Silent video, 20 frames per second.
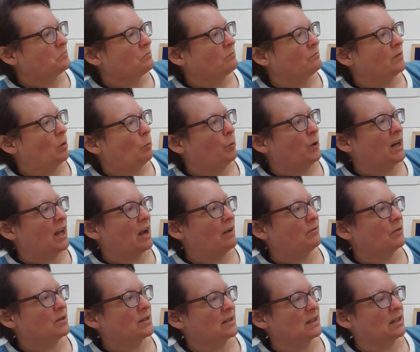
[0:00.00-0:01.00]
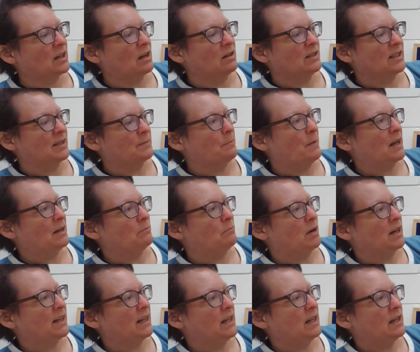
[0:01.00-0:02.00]
Whenever skunks met
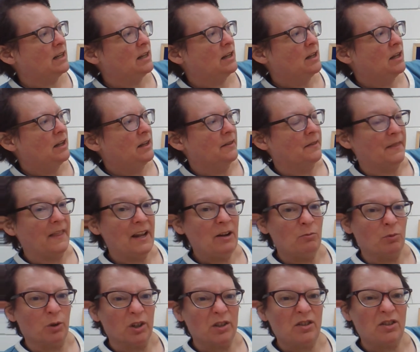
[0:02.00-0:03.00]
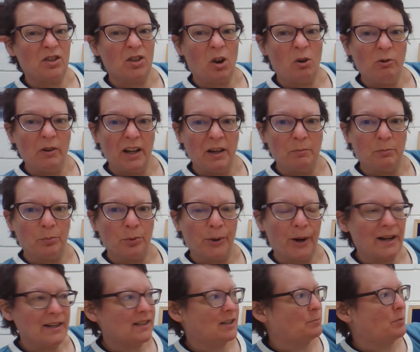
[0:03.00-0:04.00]
Mucky, they were so
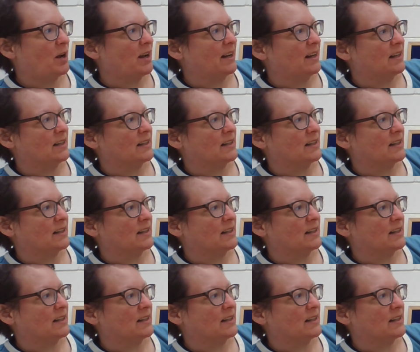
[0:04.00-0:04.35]
impressed by his